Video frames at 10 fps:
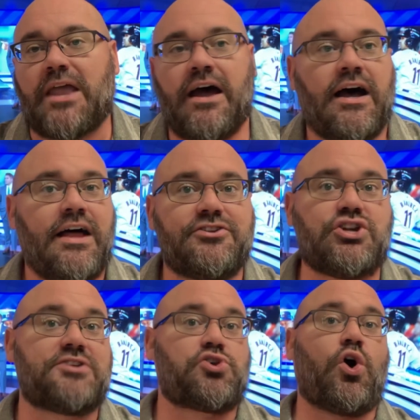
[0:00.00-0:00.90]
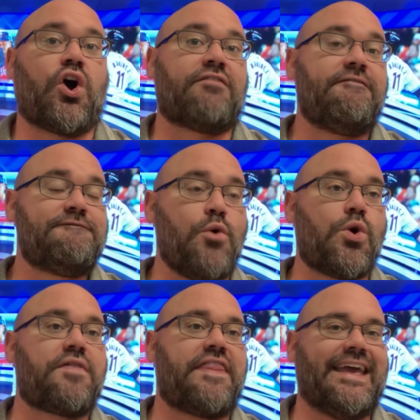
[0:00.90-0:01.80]
The Jets are
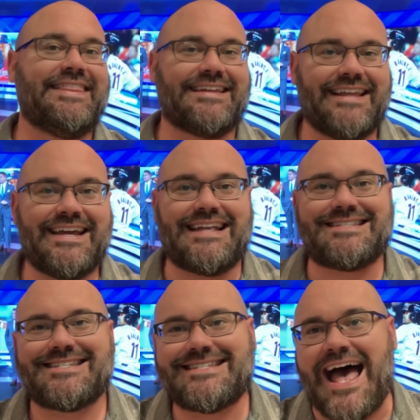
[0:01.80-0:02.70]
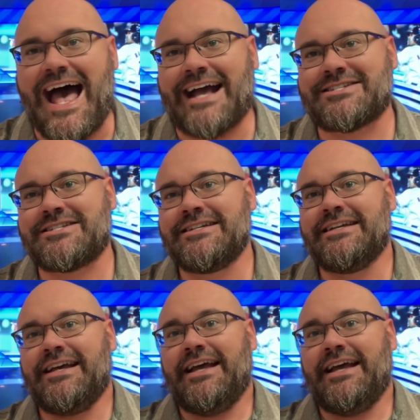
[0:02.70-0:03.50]
fourth in the league in sacks,